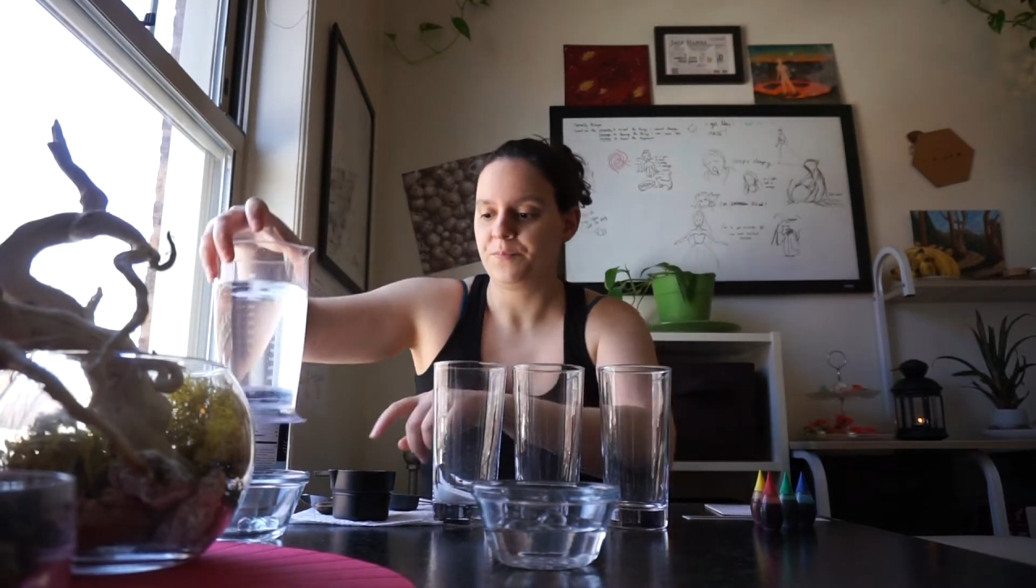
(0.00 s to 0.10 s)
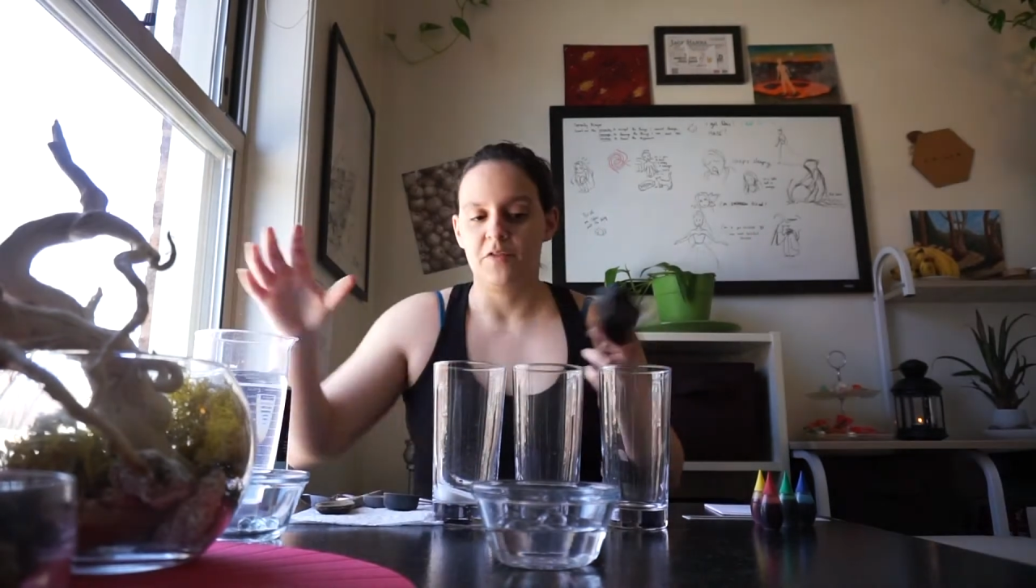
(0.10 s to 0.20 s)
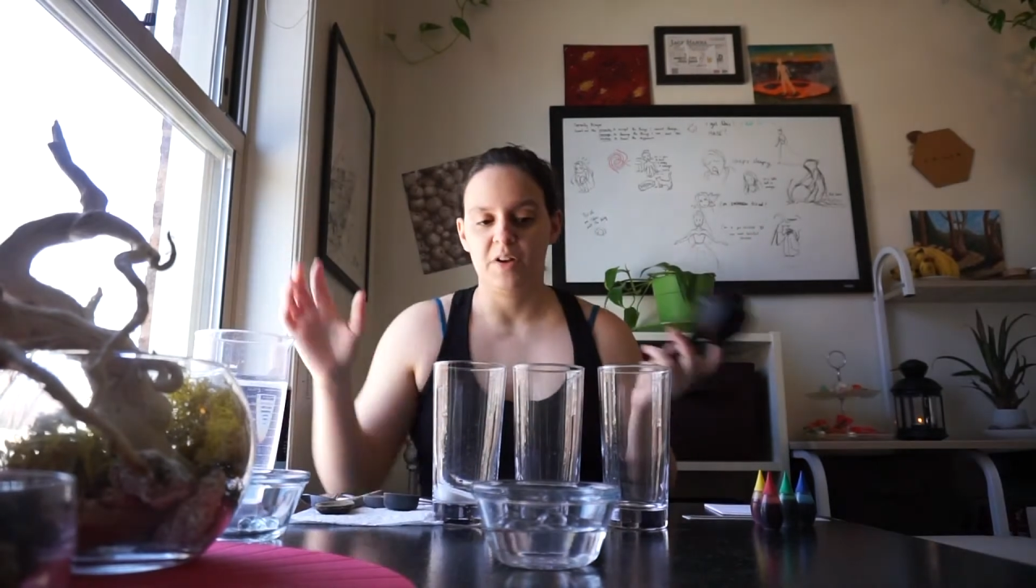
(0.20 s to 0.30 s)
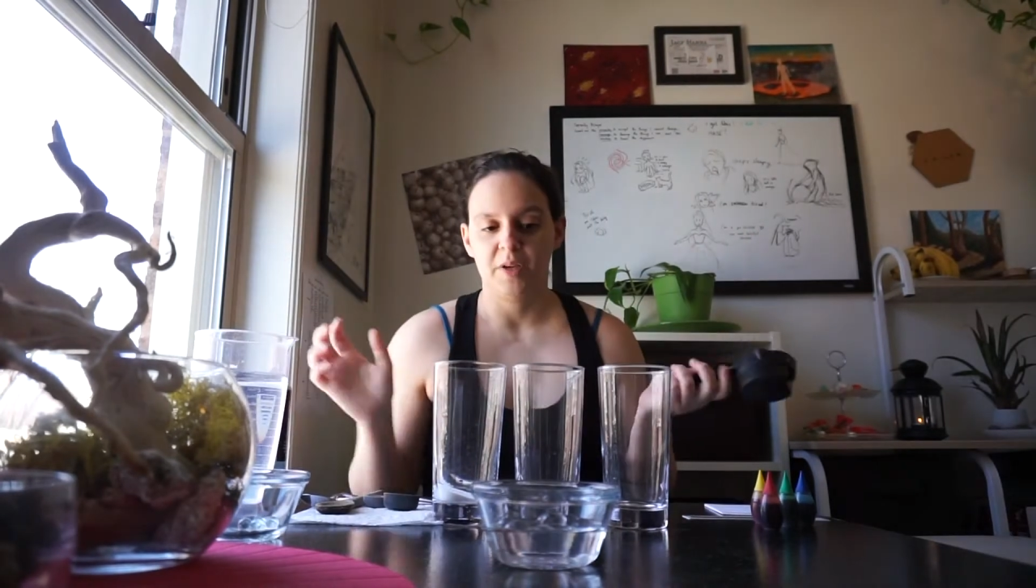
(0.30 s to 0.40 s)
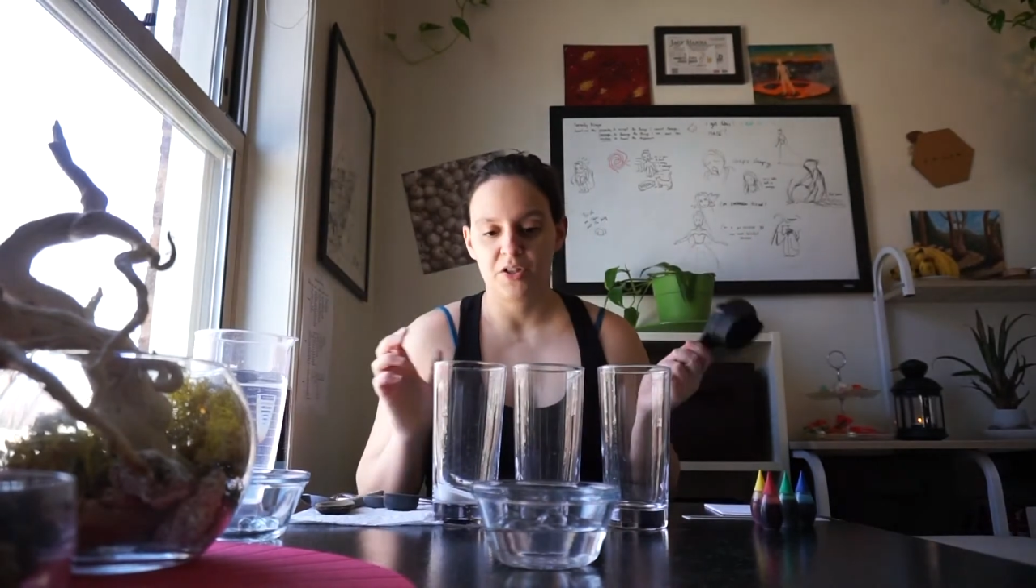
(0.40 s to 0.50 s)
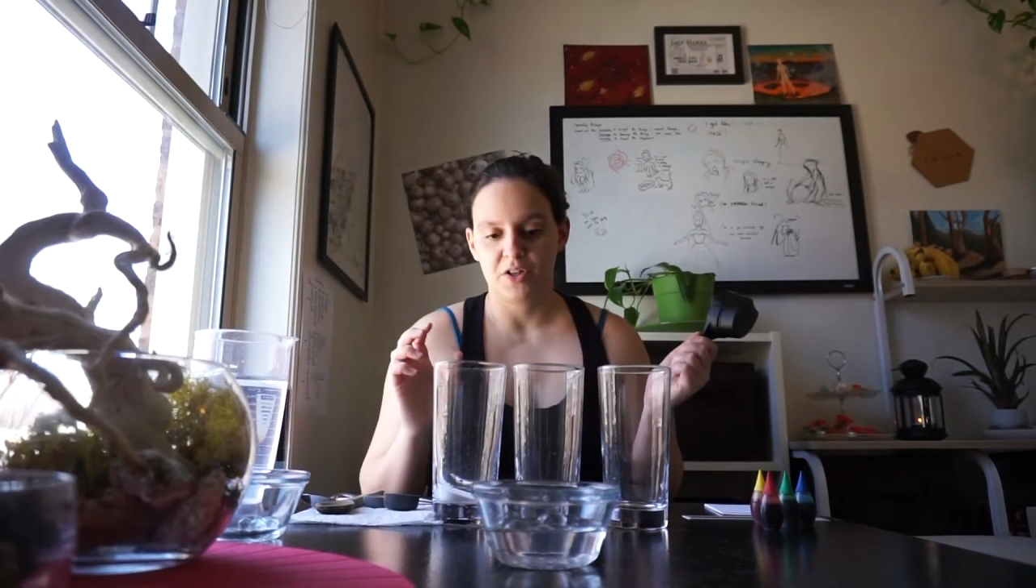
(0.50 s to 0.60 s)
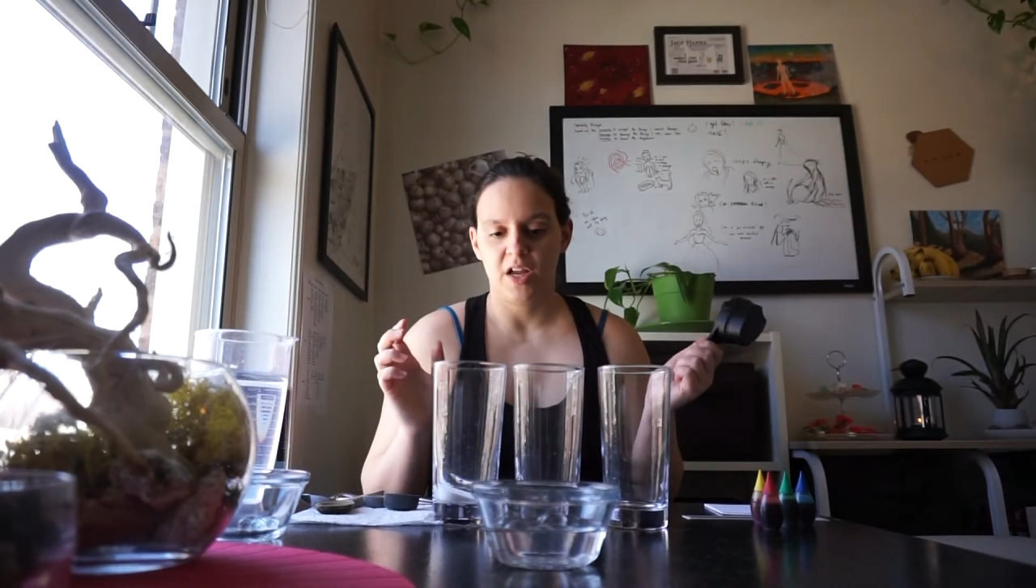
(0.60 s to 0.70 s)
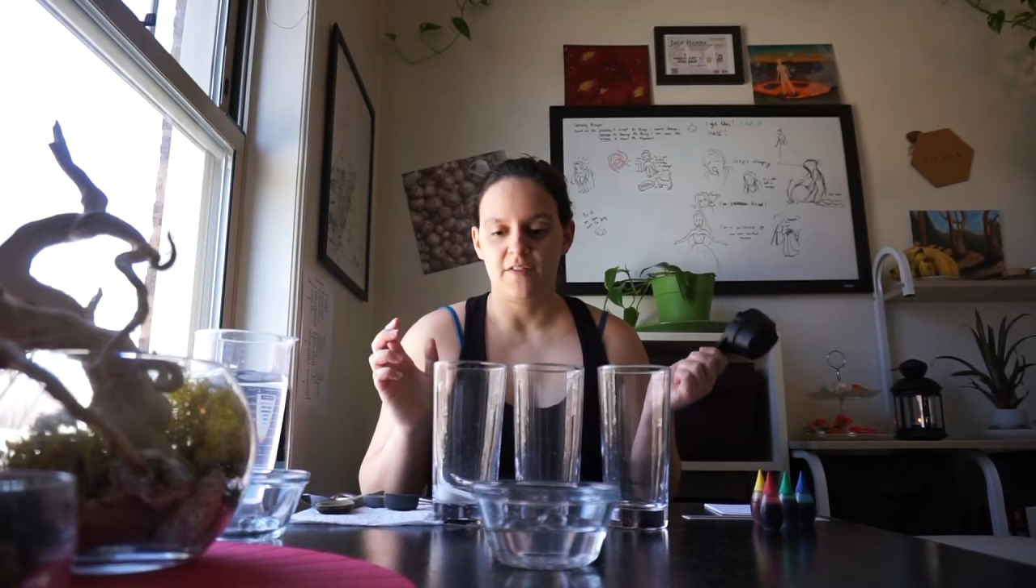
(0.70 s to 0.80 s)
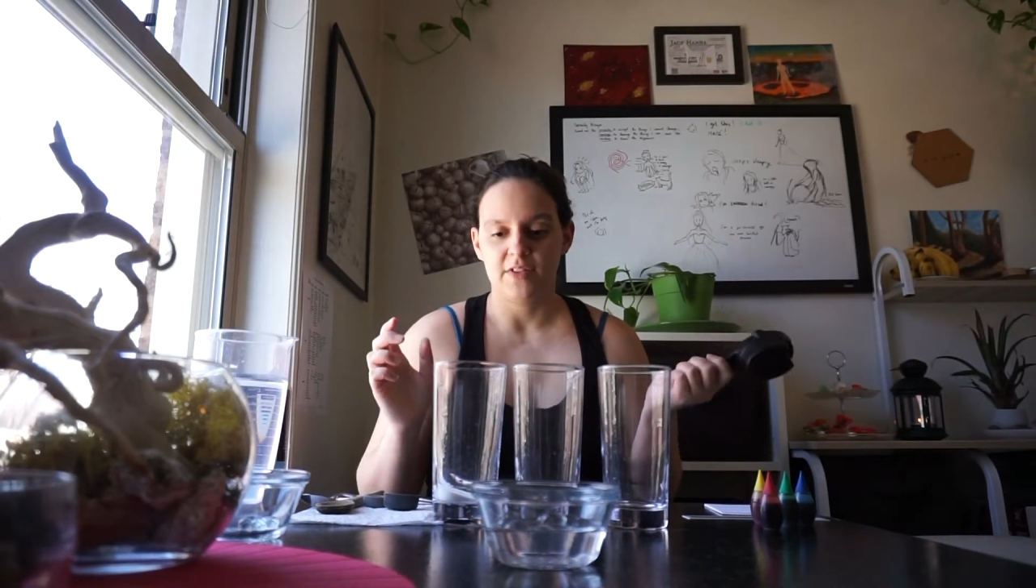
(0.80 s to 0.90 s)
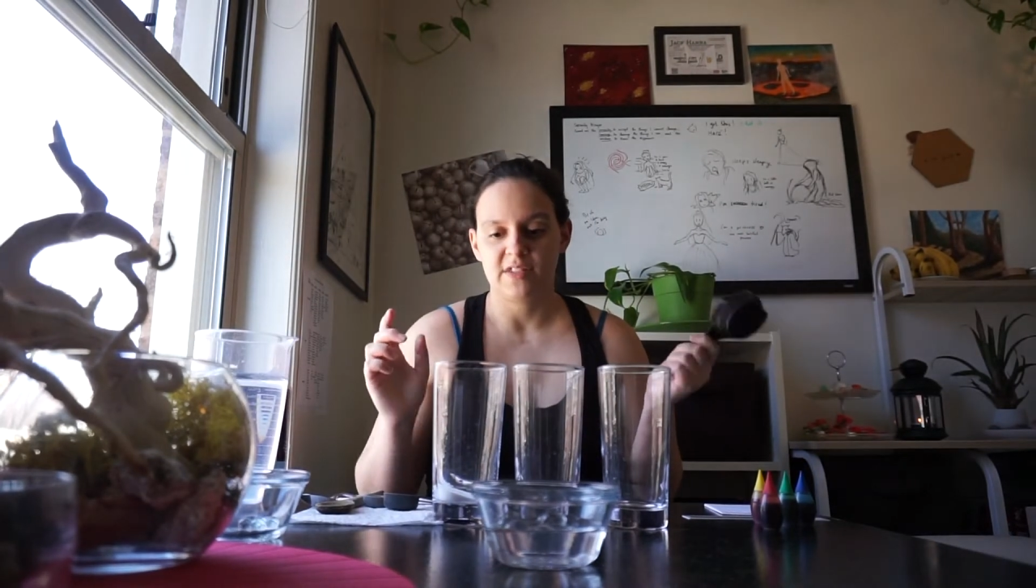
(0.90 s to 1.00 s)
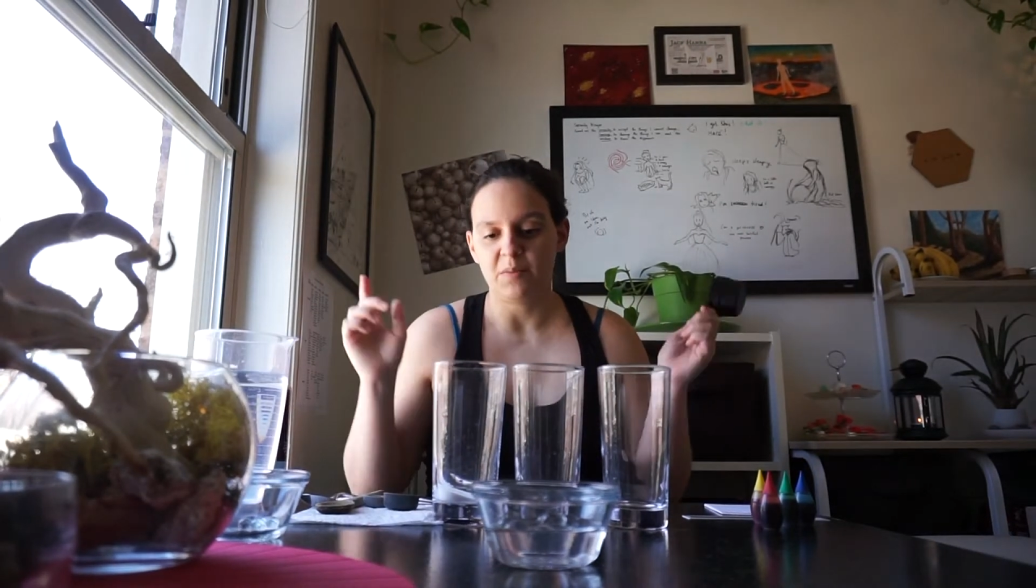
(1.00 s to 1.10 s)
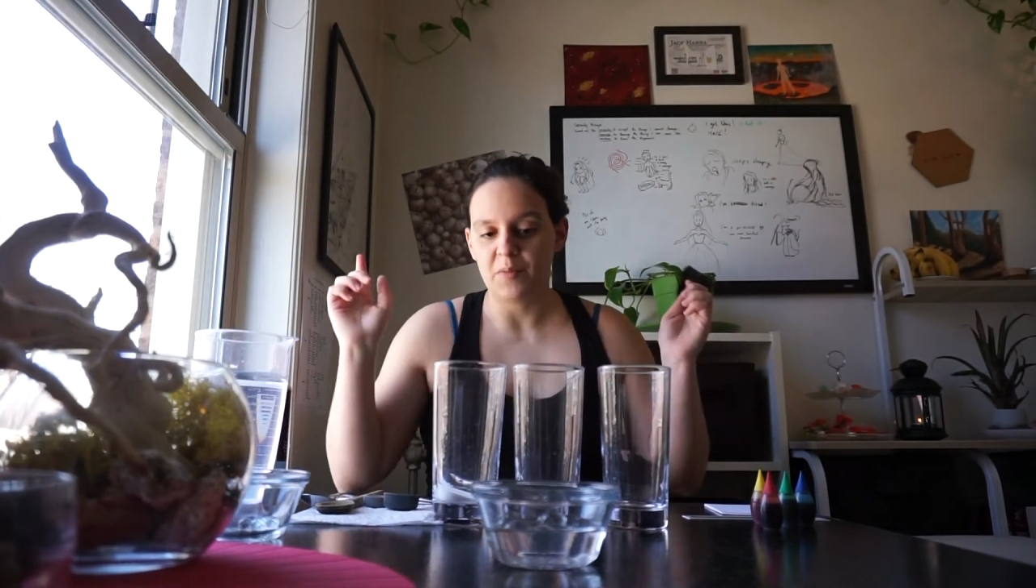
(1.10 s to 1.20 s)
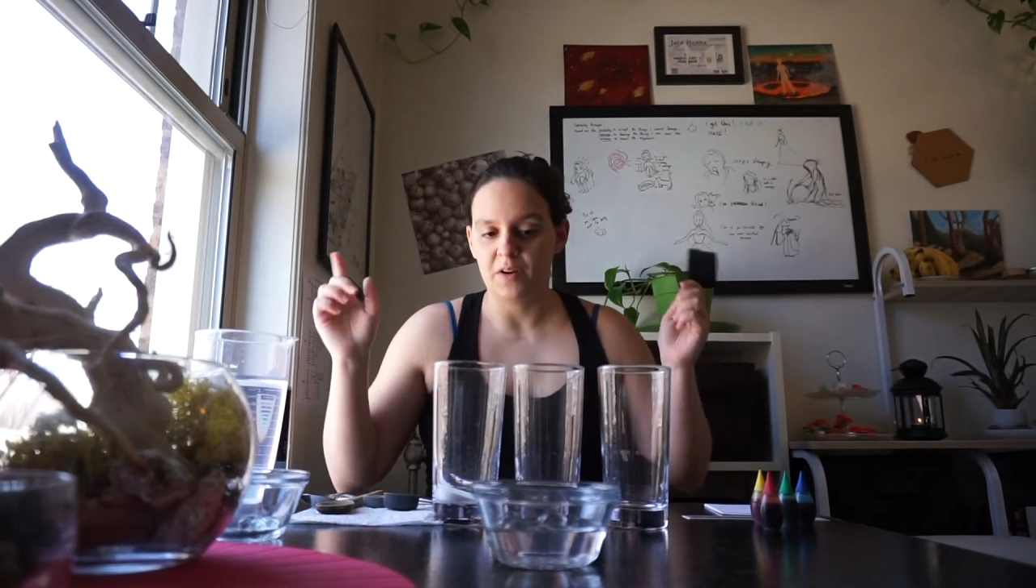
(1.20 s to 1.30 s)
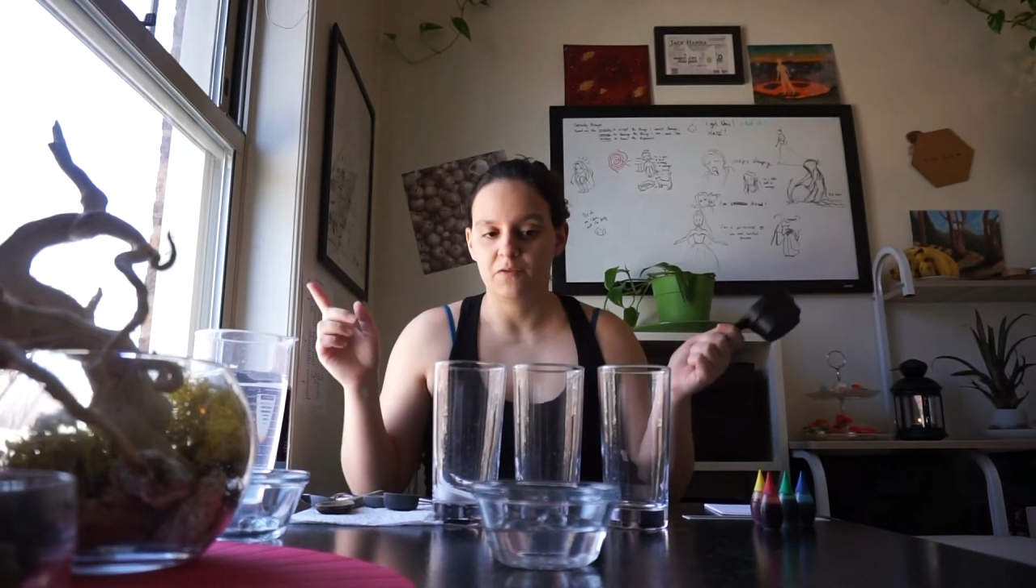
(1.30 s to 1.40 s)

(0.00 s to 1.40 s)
And I wanna make sure I have the same amount